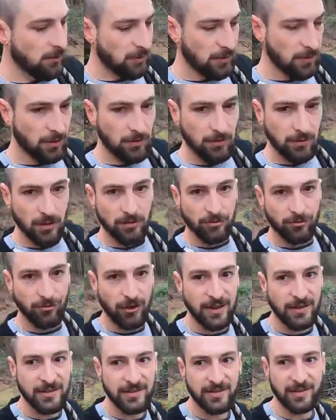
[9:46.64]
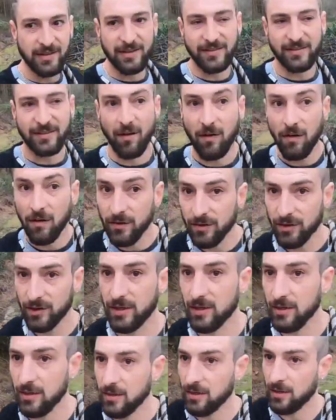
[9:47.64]
we've got all those drains there so I
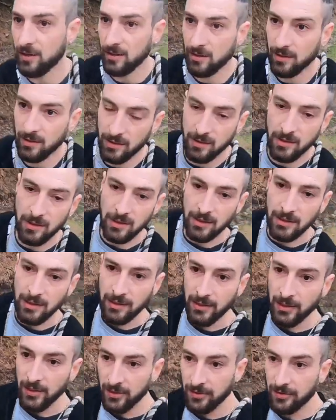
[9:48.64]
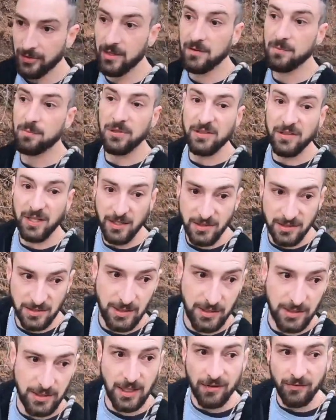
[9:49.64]
think there's
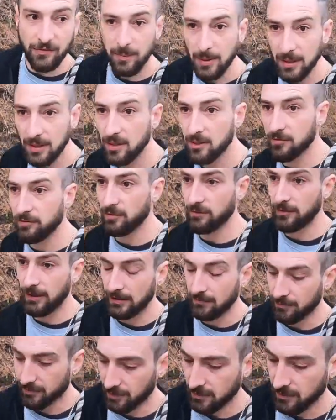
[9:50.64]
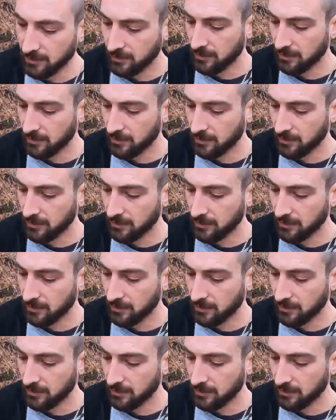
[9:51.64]
potentially another bunker around